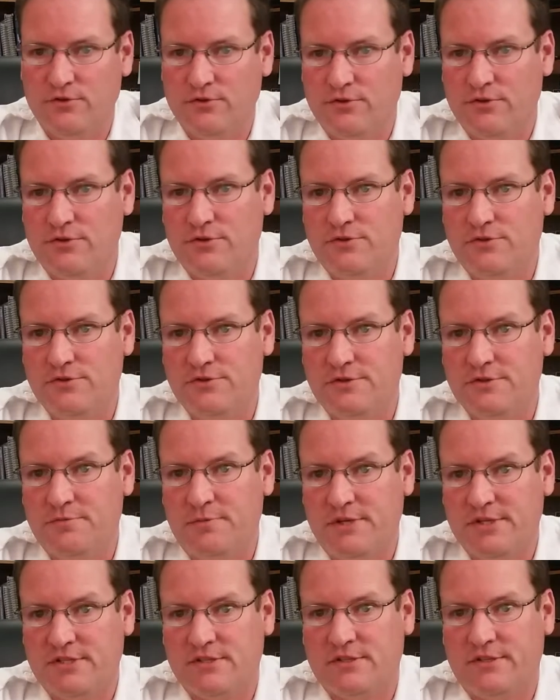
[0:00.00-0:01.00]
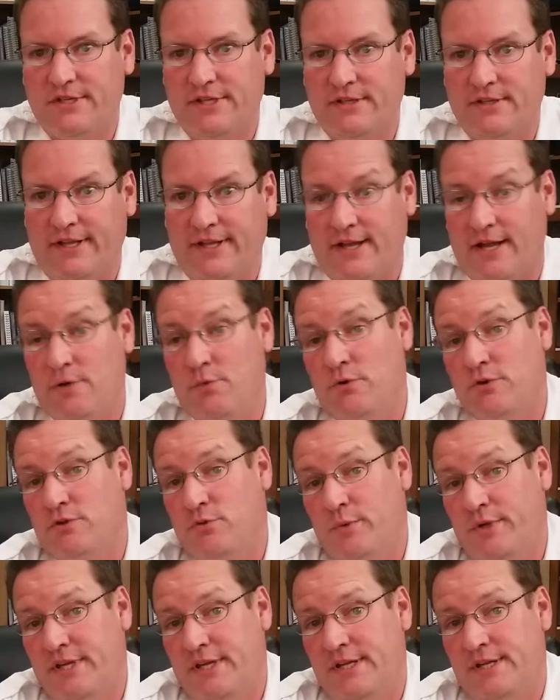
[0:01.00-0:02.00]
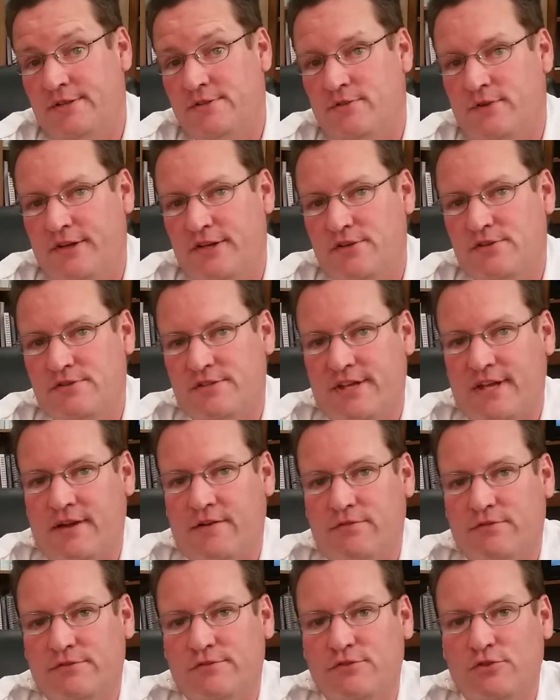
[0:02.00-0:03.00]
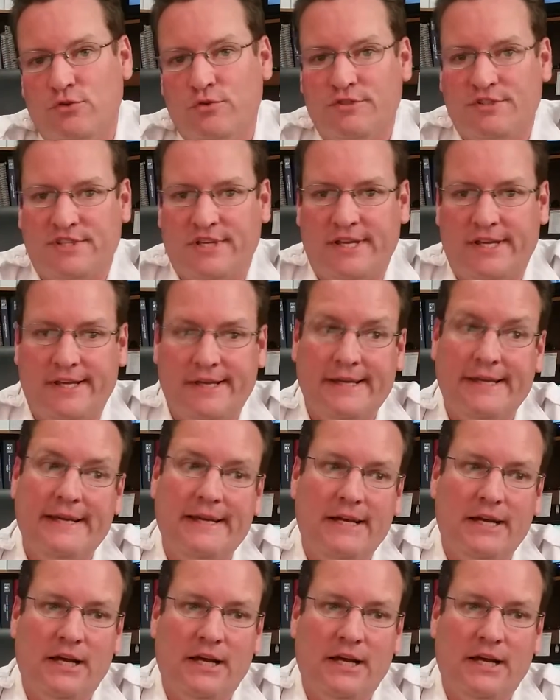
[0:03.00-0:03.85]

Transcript: crews, especially, like I work the weekend, so I usually have, so to say,